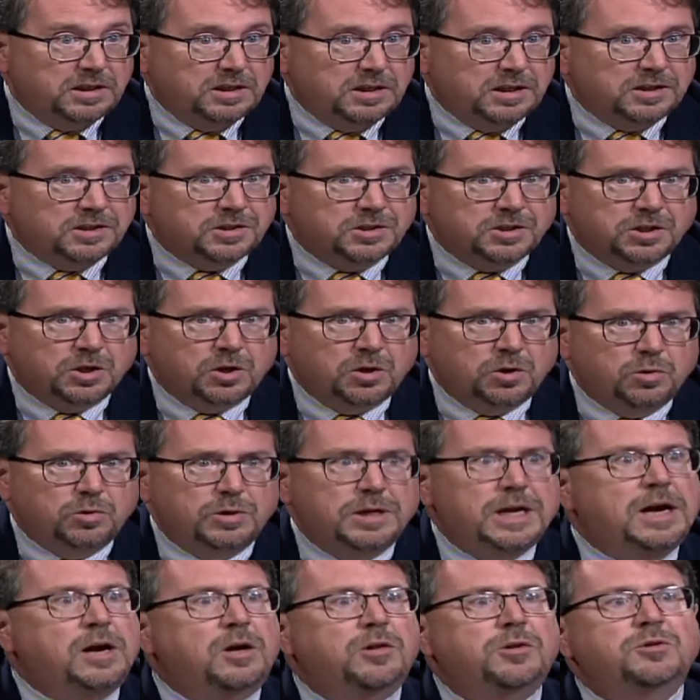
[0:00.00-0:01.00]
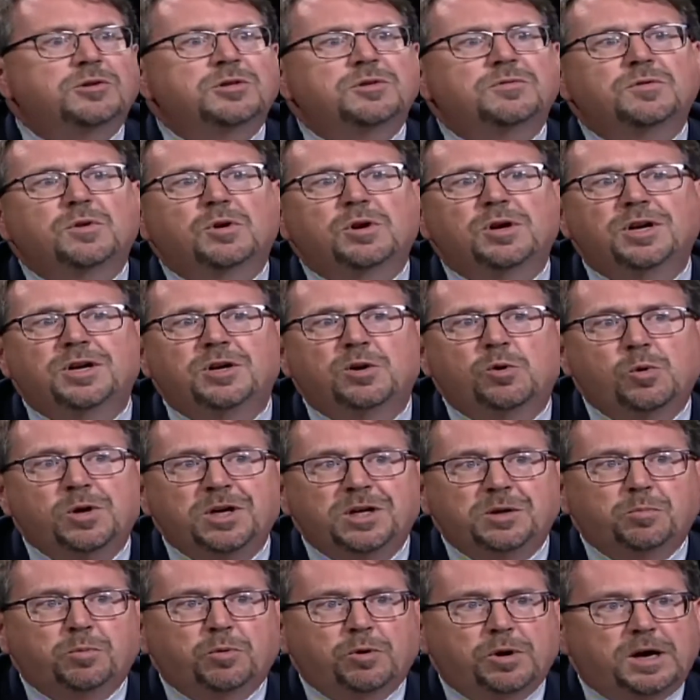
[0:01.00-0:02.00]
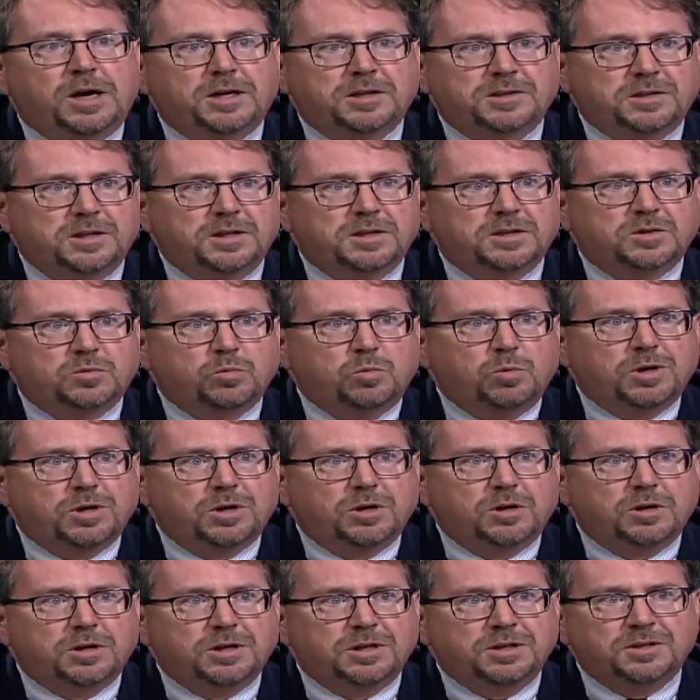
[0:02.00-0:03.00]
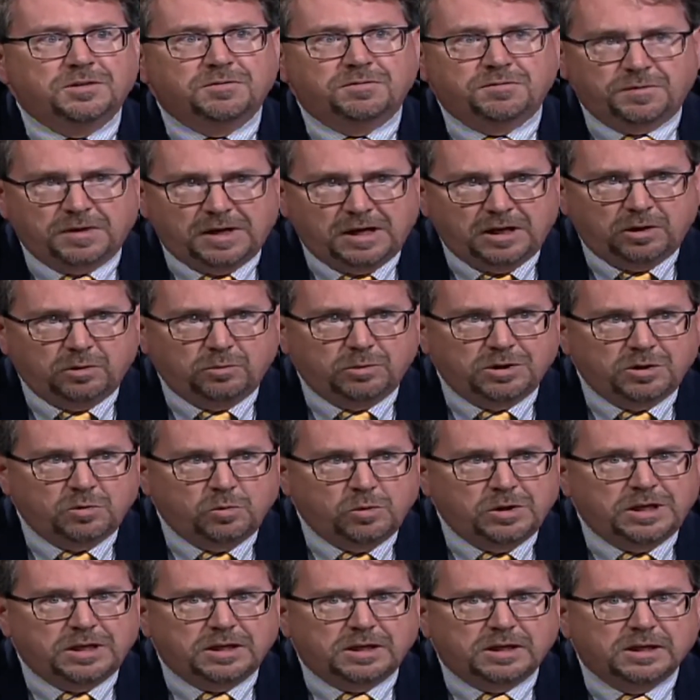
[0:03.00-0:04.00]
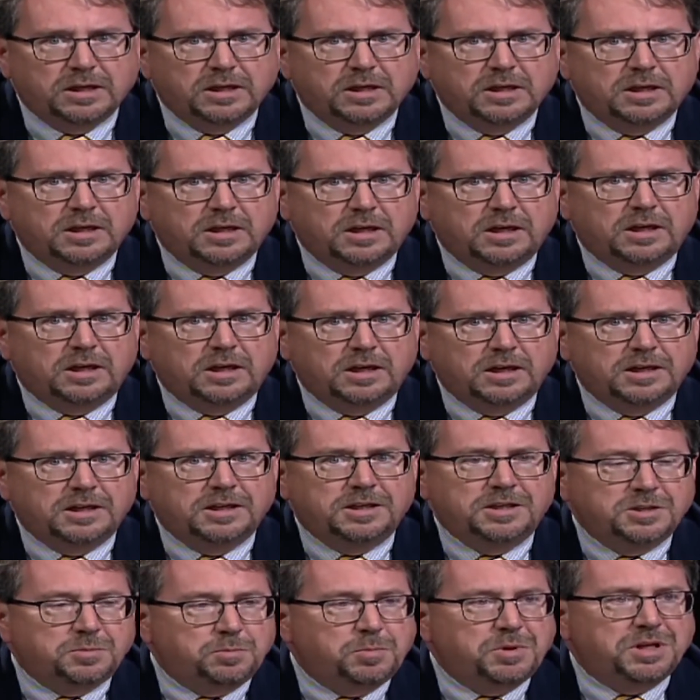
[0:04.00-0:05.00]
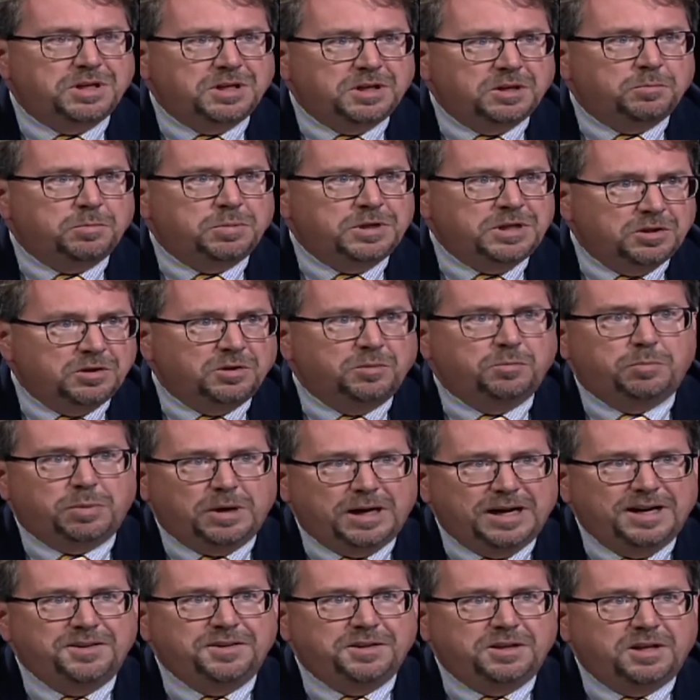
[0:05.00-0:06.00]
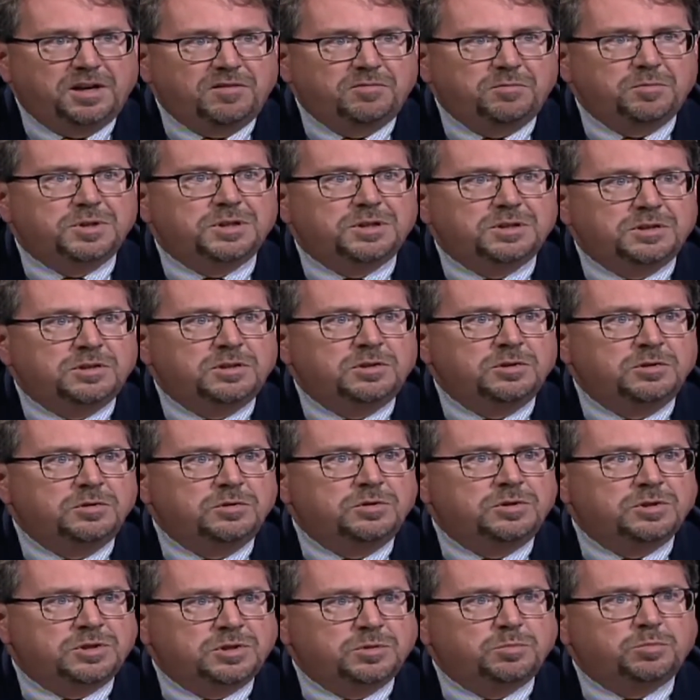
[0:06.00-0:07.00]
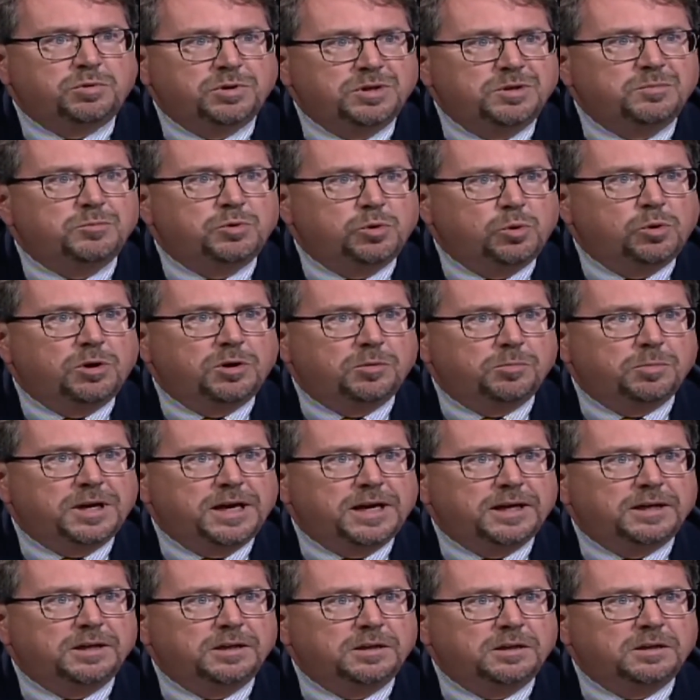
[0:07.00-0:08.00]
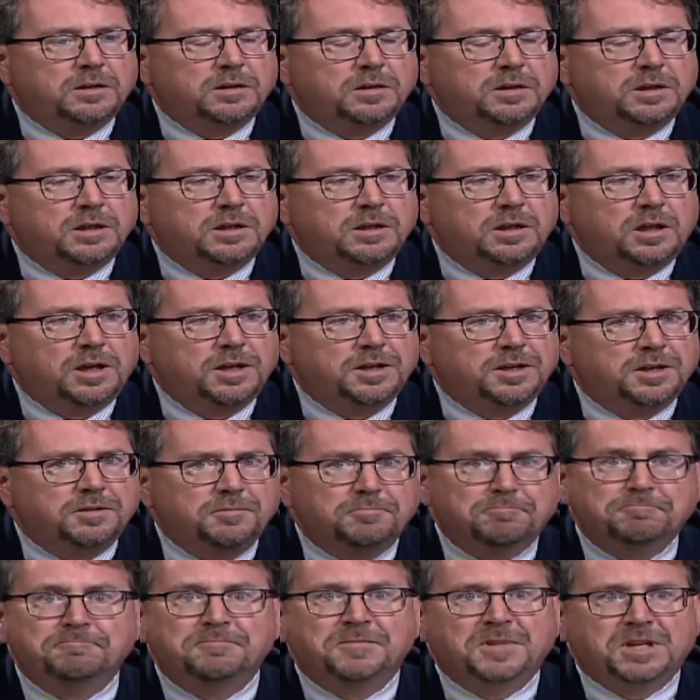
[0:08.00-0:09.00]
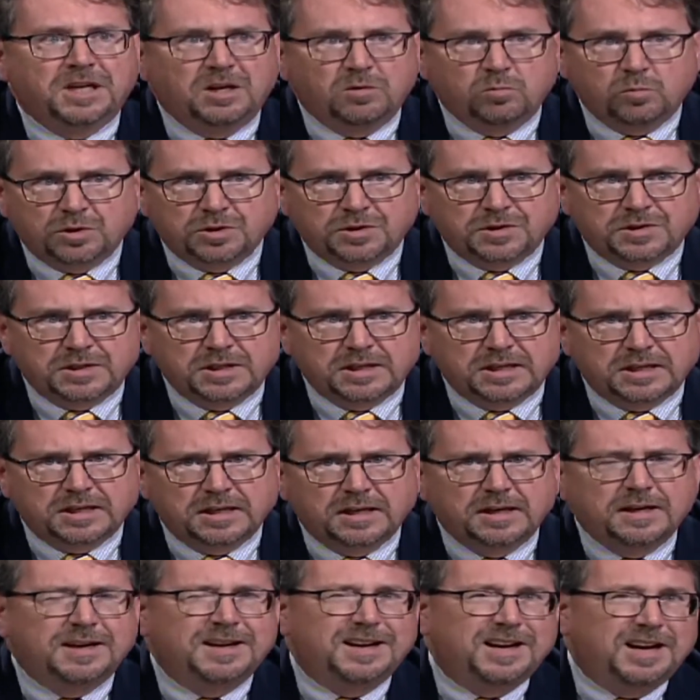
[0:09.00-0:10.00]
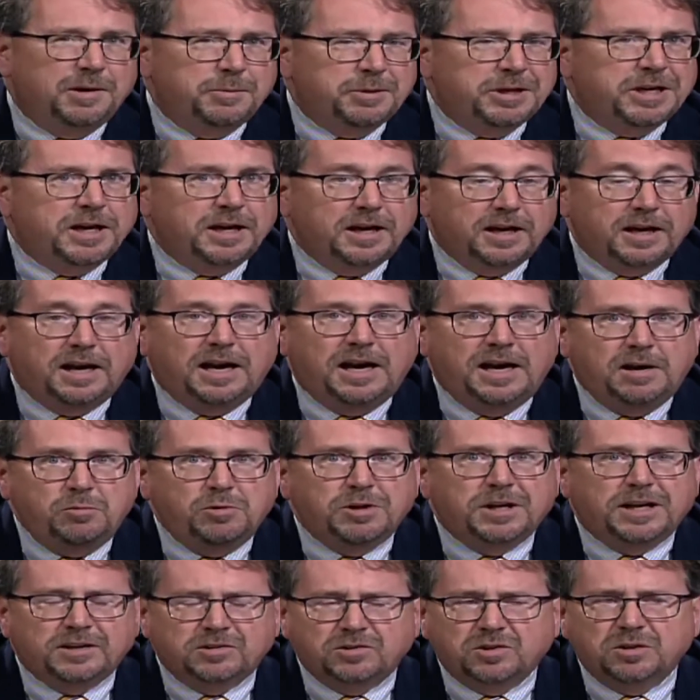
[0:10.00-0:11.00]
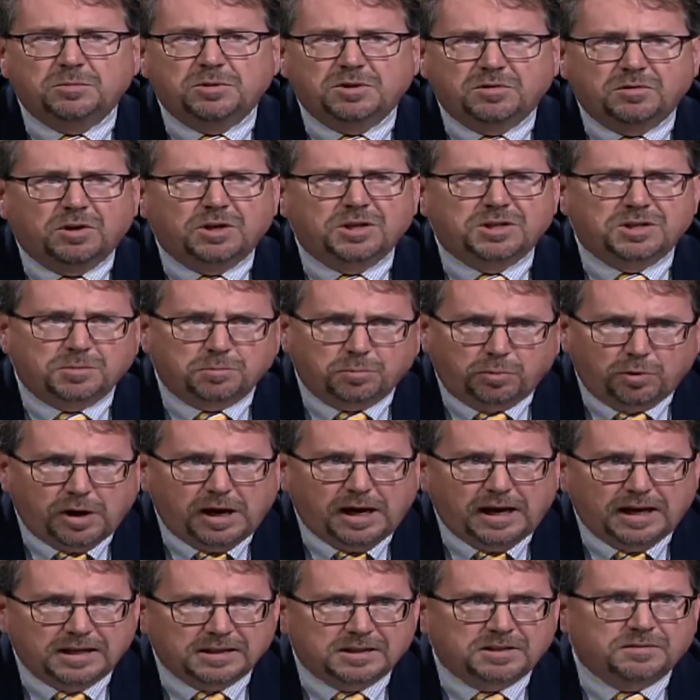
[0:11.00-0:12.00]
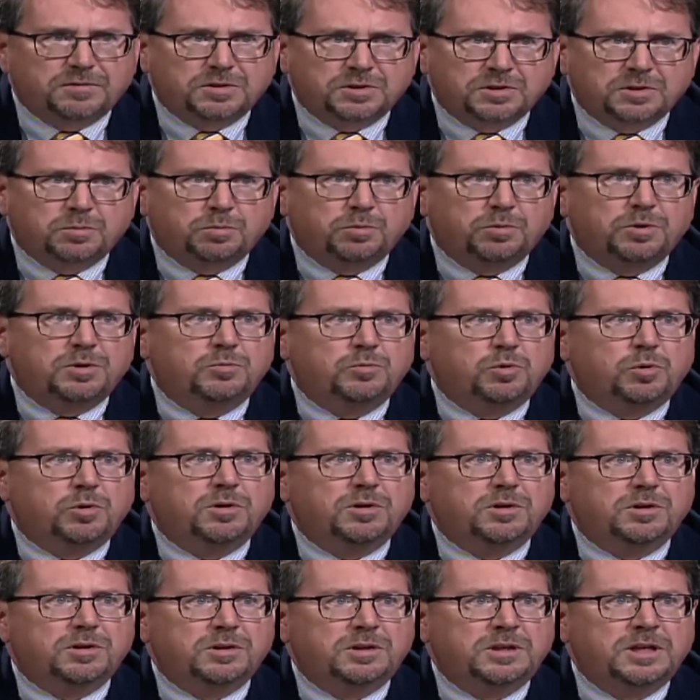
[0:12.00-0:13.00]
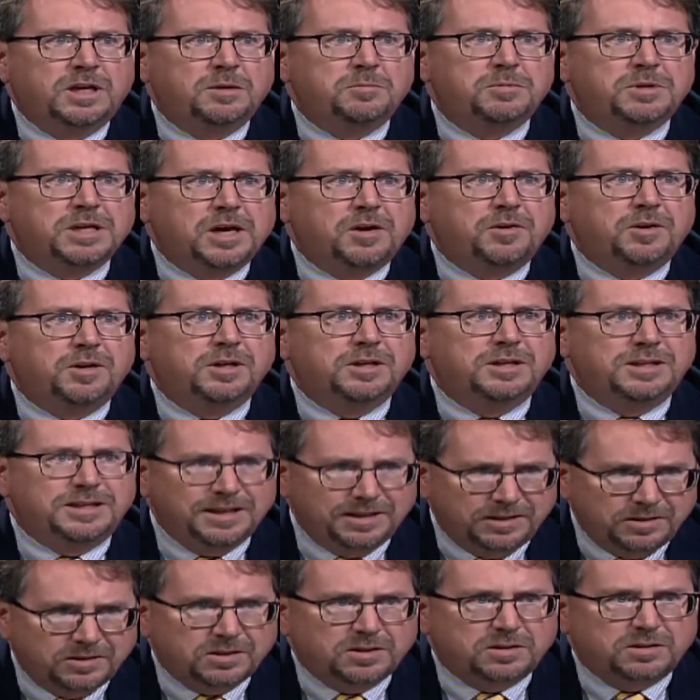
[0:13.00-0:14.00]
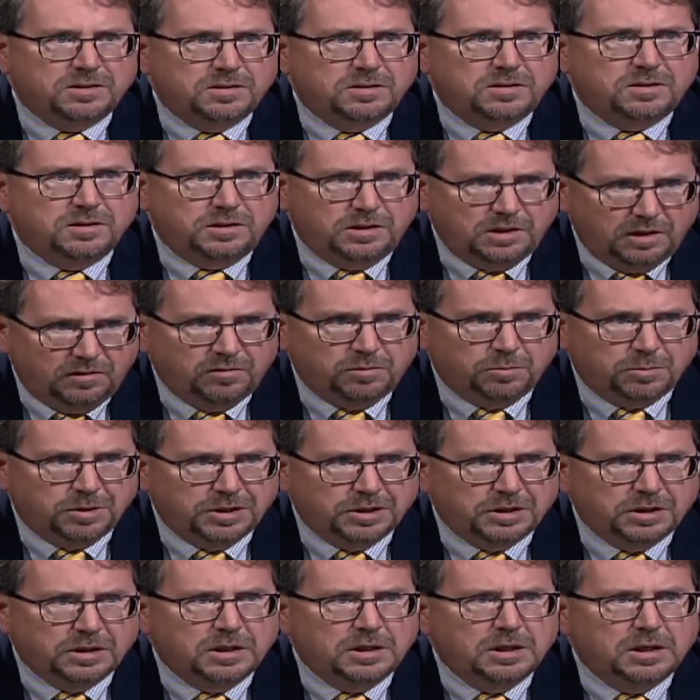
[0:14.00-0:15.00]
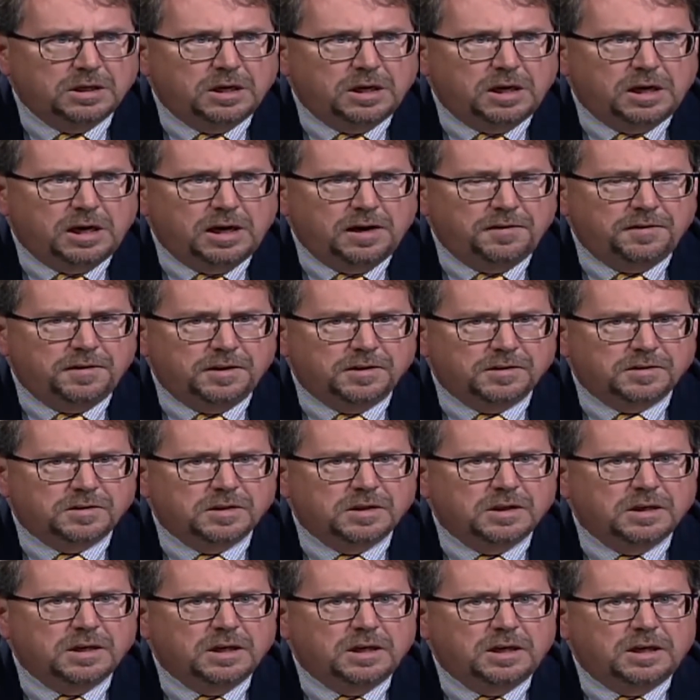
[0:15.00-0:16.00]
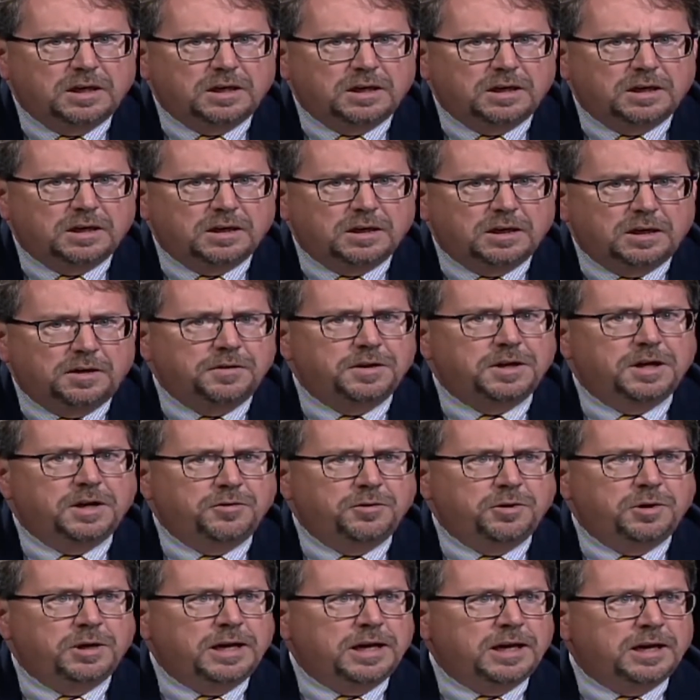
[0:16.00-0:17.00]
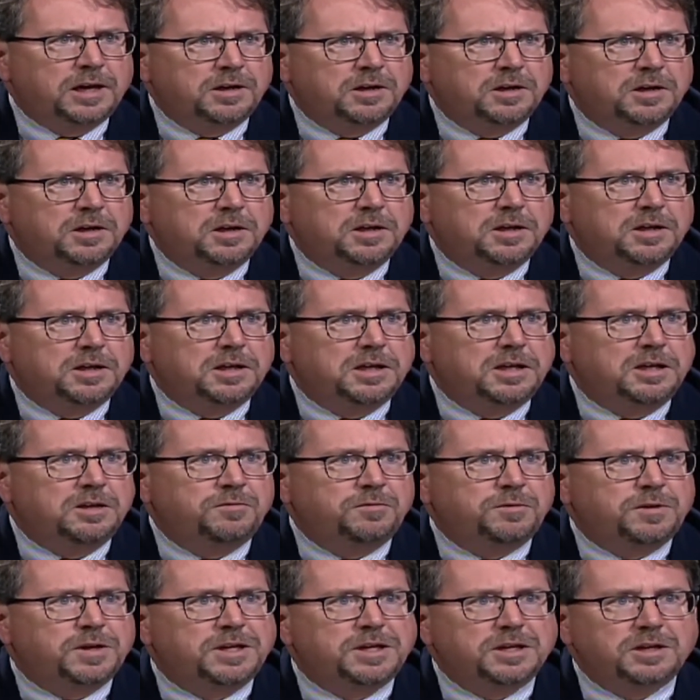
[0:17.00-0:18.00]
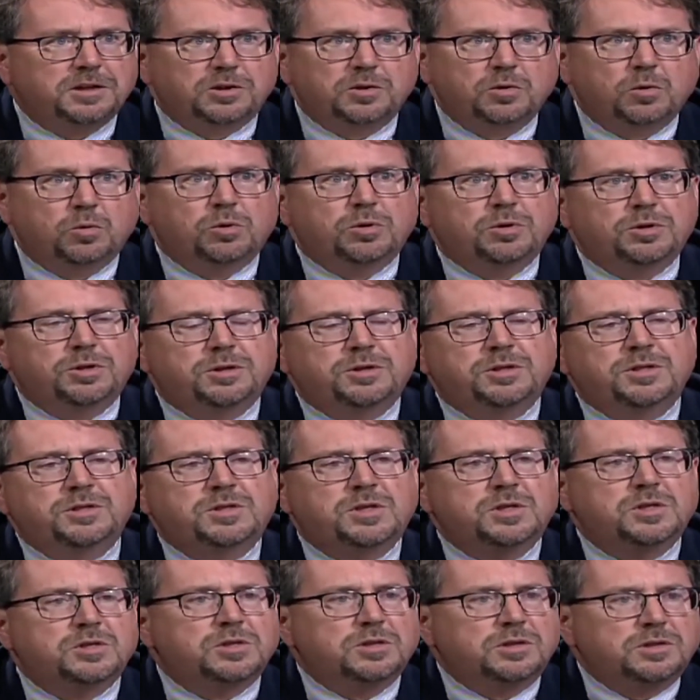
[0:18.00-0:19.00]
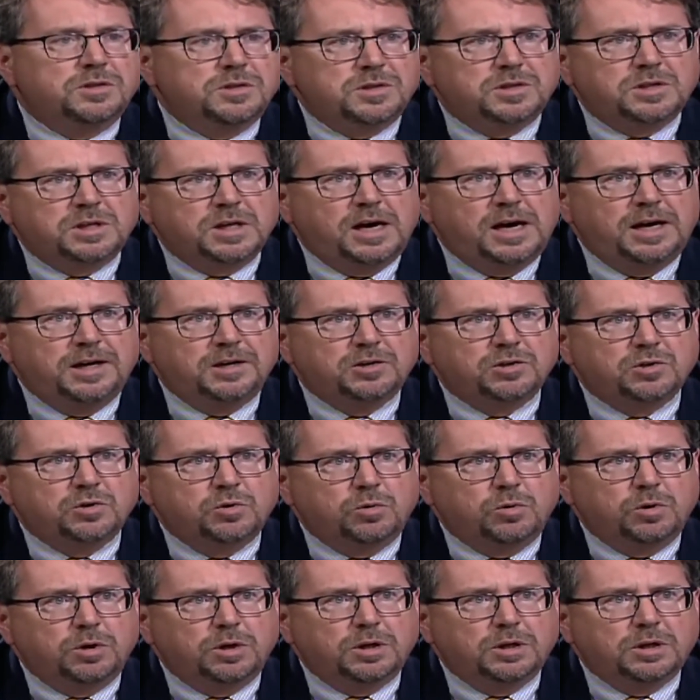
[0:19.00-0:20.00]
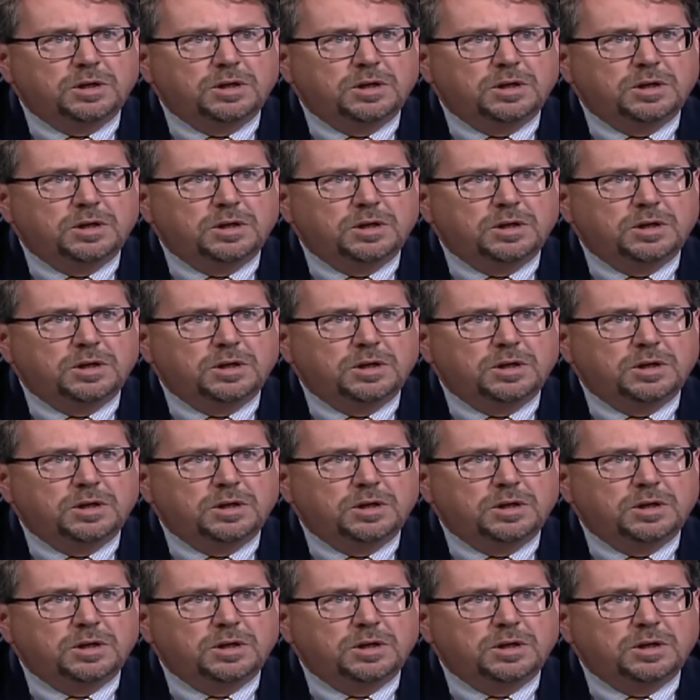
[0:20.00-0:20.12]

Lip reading: And so now there's a very quick process where in the following week, it is being appealed by the government to the Supreme Court back in London. And we'll see. I mean, I would actually be very surprised if the Supreme Court came down against the government on this. On the other hand, if they ignore the decision of the Scottish court,